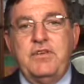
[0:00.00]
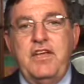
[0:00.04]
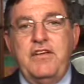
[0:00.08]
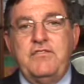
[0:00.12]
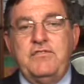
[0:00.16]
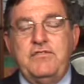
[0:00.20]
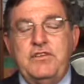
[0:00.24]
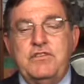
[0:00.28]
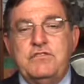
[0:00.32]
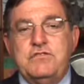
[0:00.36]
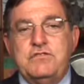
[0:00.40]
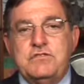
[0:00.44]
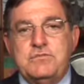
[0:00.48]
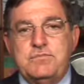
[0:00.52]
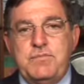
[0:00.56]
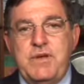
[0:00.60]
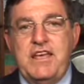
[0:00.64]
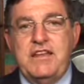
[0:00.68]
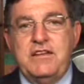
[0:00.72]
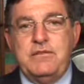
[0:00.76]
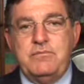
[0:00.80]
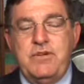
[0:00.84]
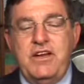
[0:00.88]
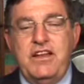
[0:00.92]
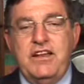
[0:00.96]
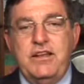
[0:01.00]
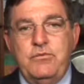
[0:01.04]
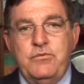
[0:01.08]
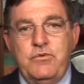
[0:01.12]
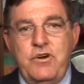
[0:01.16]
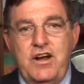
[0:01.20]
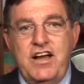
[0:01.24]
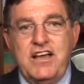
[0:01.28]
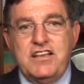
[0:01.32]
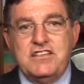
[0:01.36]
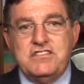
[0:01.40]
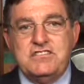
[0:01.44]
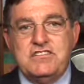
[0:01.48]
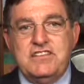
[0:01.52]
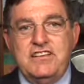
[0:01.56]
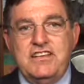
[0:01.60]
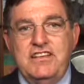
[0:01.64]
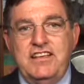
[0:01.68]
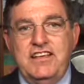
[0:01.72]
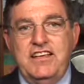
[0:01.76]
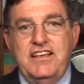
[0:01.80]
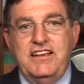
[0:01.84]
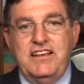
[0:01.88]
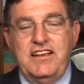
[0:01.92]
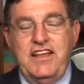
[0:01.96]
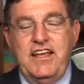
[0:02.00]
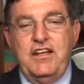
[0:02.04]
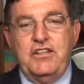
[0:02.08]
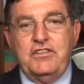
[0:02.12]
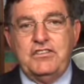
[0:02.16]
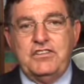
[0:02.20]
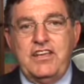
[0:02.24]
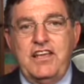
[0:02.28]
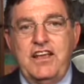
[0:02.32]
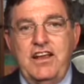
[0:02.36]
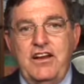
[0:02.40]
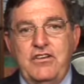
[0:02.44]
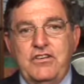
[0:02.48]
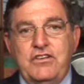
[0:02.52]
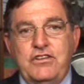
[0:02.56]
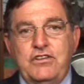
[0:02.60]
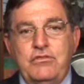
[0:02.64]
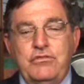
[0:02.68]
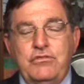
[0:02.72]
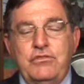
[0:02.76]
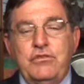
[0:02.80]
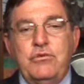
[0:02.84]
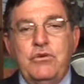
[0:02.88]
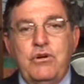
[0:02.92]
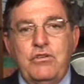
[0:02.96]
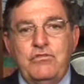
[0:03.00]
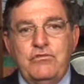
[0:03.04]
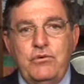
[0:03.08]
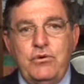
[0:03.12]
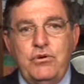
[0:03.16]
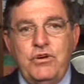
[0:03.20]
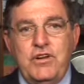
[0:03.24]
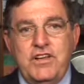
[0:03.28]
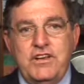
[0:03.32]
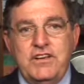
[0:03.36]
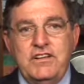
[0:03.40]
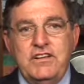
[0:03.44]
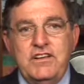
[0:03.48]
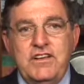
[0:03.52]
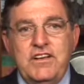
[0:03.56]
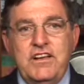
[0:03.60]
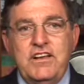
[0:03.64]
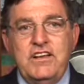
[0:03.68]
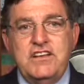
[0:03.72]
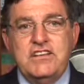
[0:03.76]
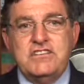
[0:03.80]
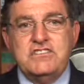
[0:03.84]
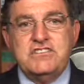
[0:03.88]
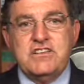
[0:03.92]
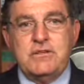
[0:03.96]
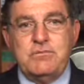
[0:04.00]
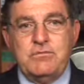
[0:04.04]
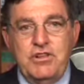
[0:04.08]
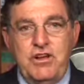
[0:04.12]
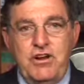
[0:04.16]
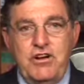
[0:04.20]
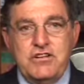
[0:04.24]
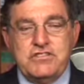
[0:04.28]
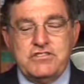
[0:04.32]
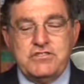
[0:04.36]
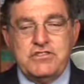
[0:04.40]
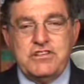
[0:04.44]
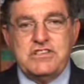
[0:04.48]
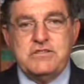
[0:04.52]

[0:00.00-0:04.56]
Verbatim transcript: if you spend money wisely in healthcare, you do avoid some larger